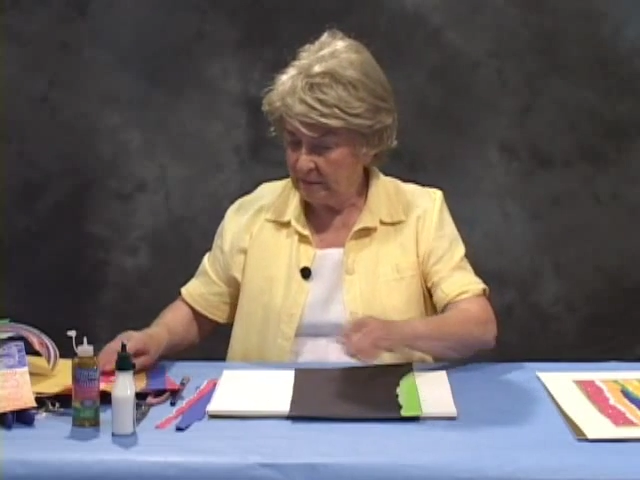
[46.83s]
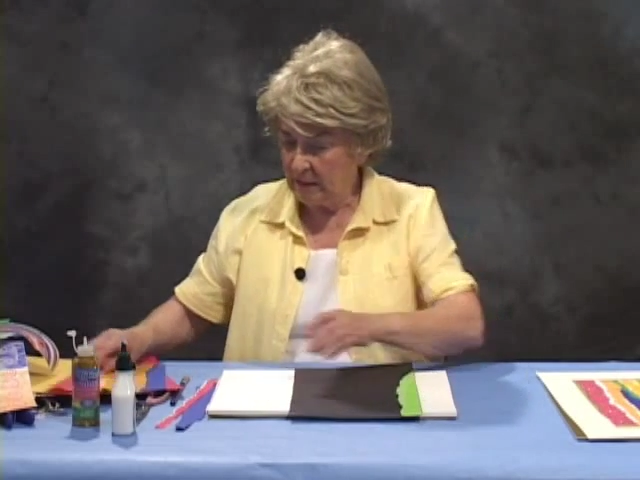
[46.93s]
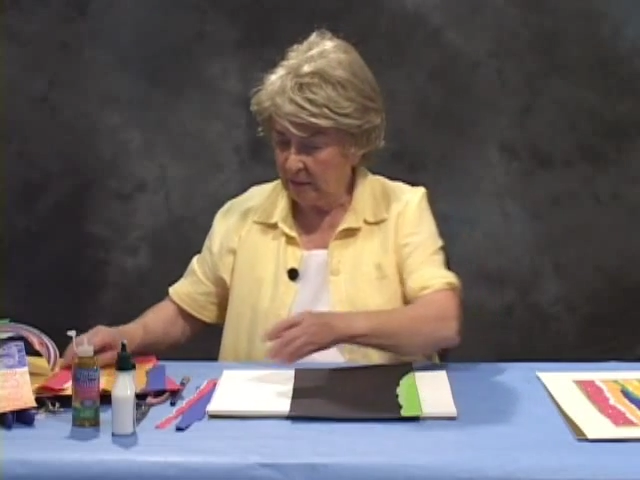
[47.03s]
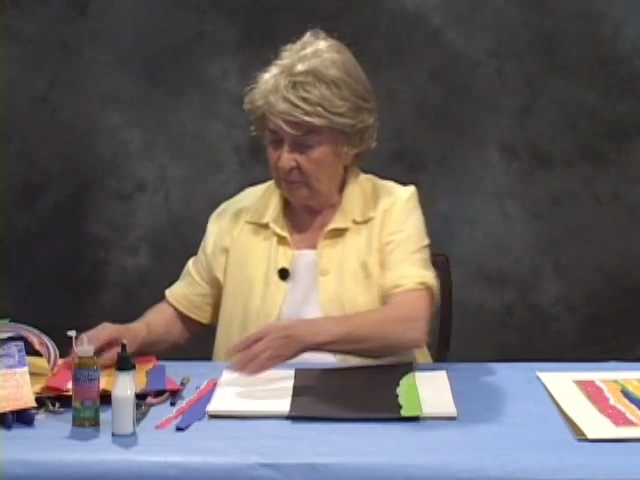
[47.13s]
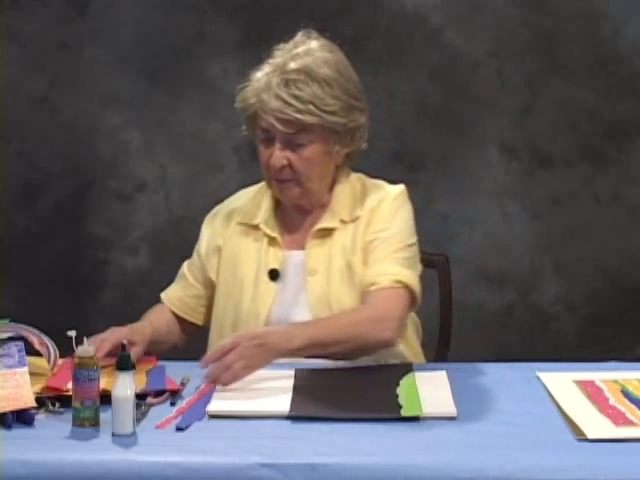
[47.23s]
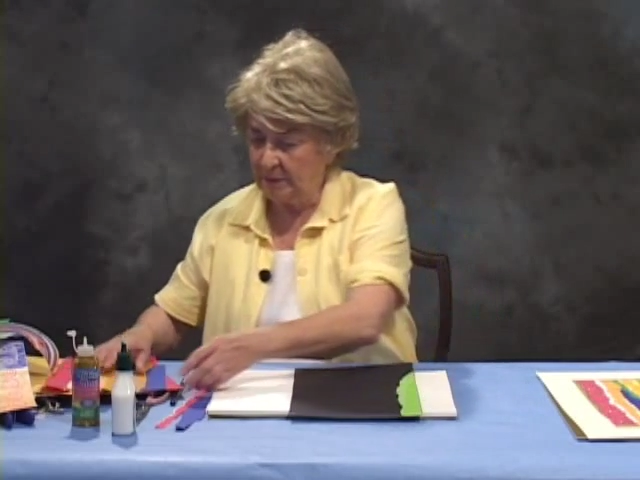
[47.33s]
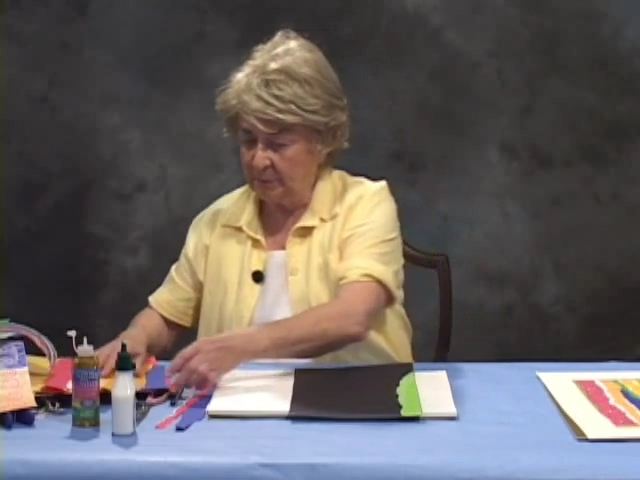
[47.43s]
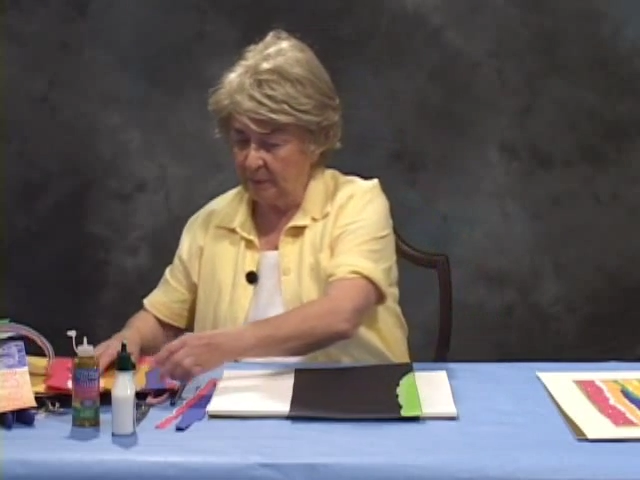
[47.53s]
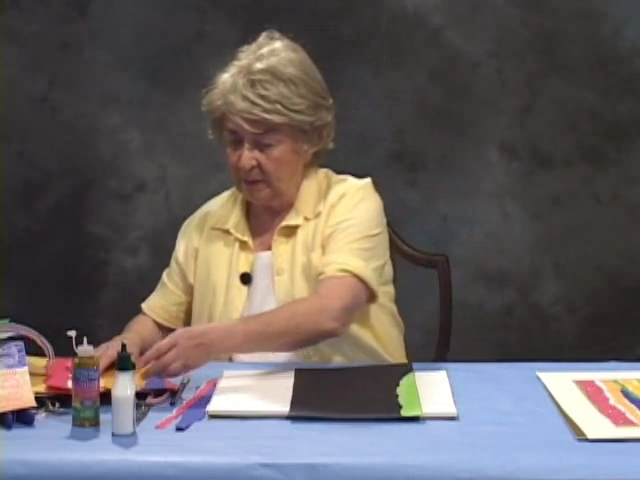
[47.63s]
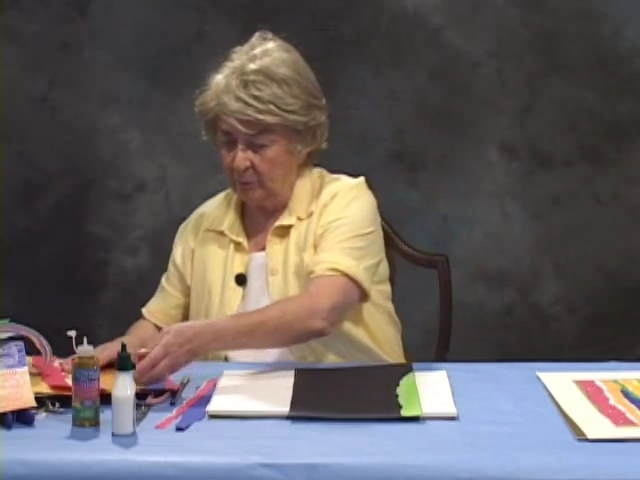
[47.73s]
take a piece
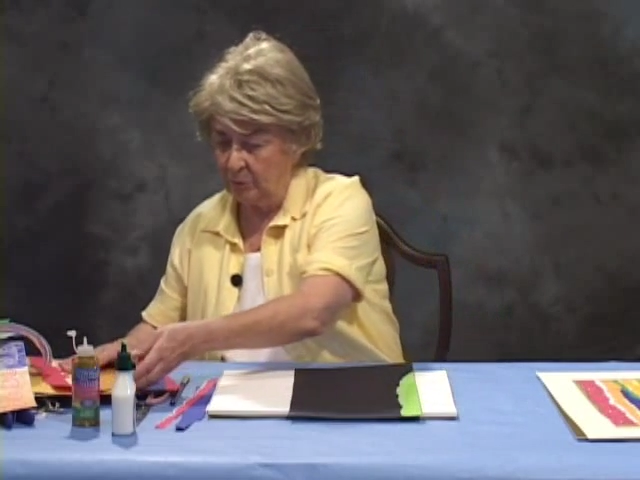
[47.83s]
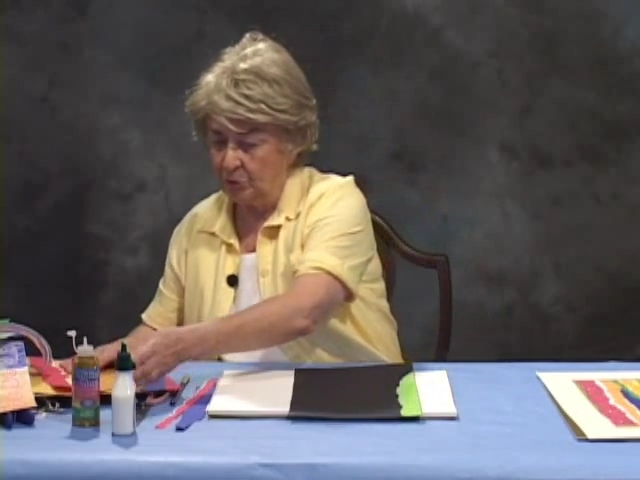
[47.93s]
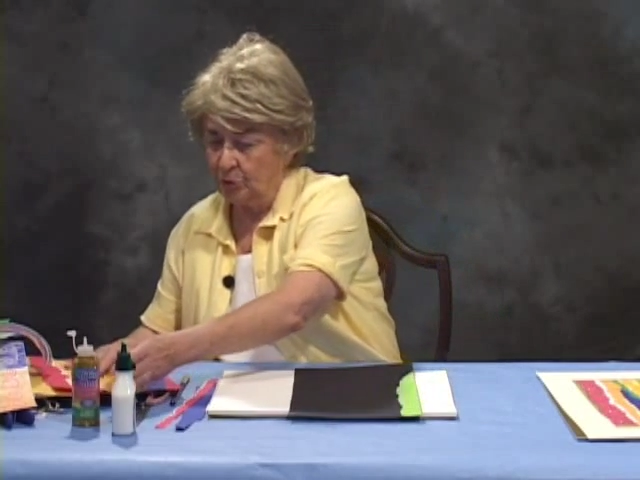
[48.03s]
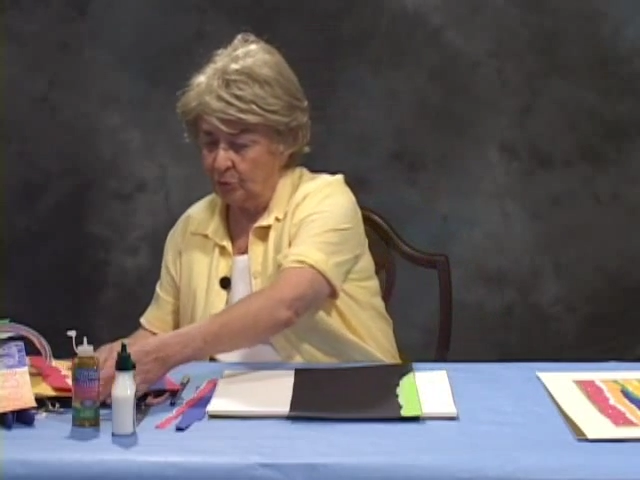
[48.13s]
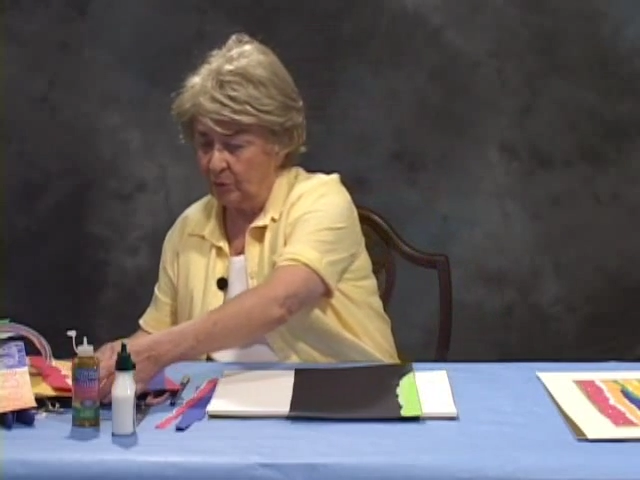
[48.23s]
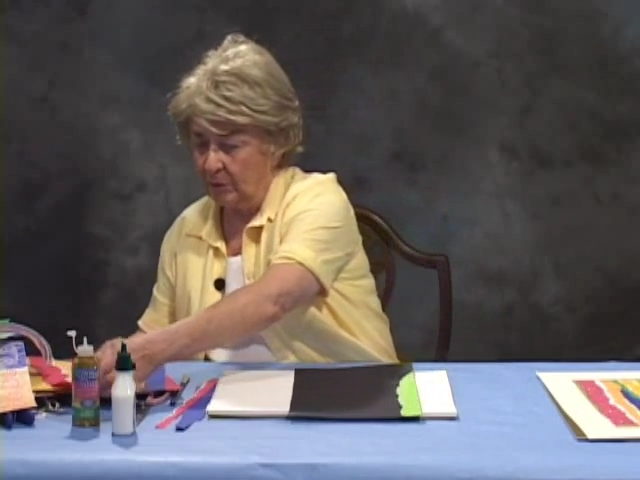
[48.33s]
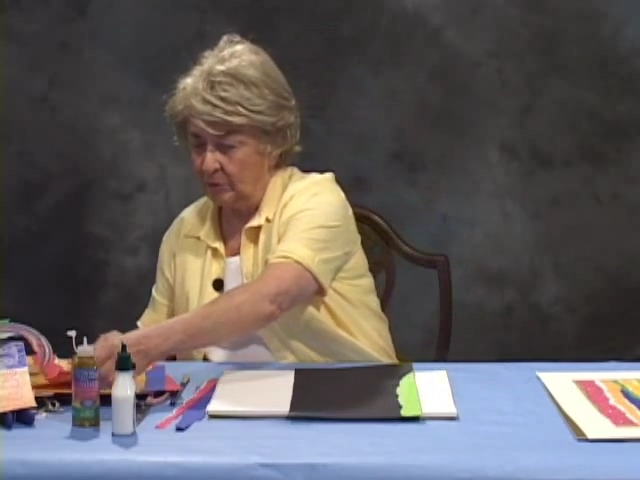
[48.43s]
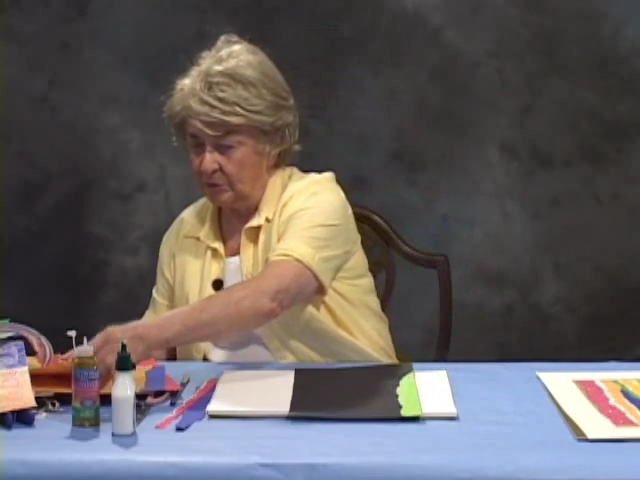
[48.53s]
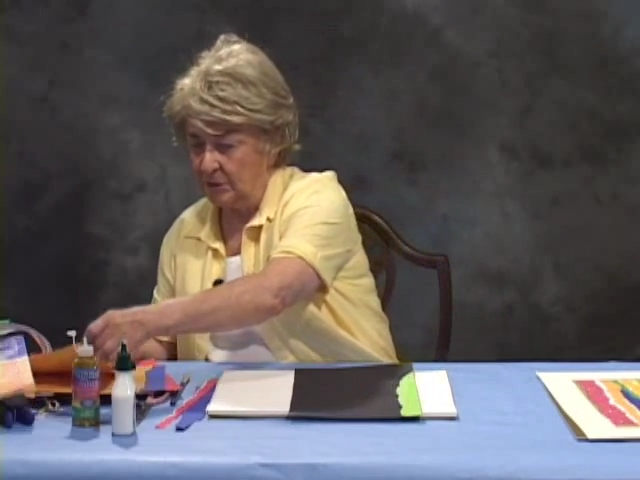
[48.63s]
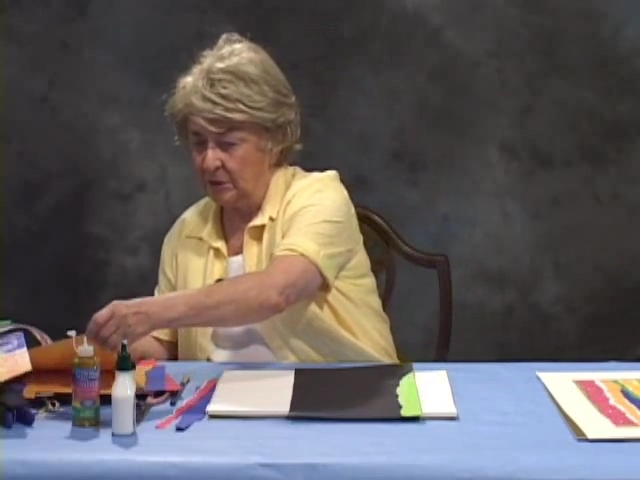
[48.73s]
of paper and show you how
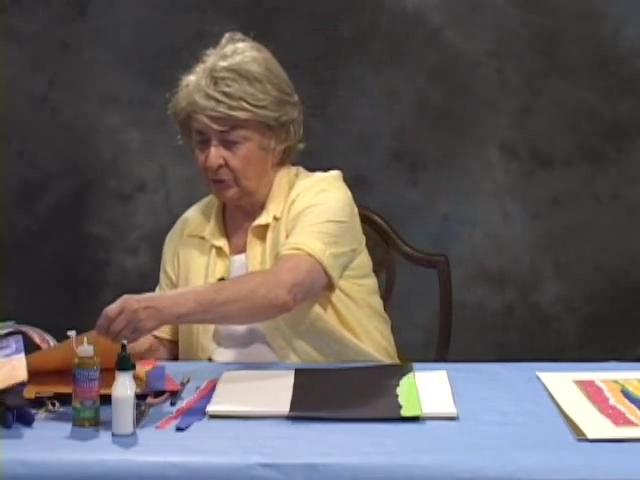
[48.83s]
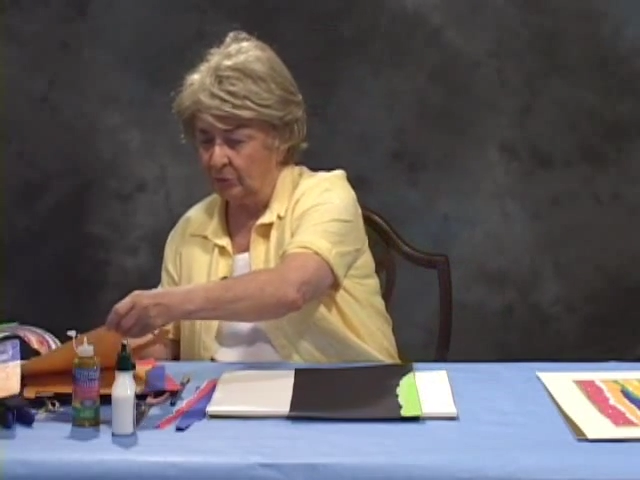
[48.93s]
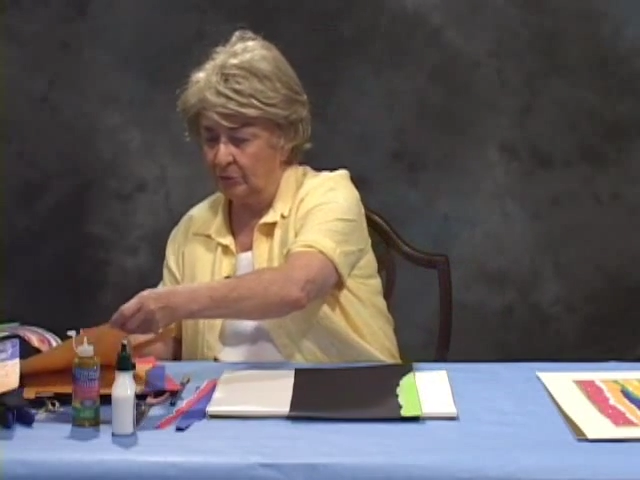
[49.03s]
to tear.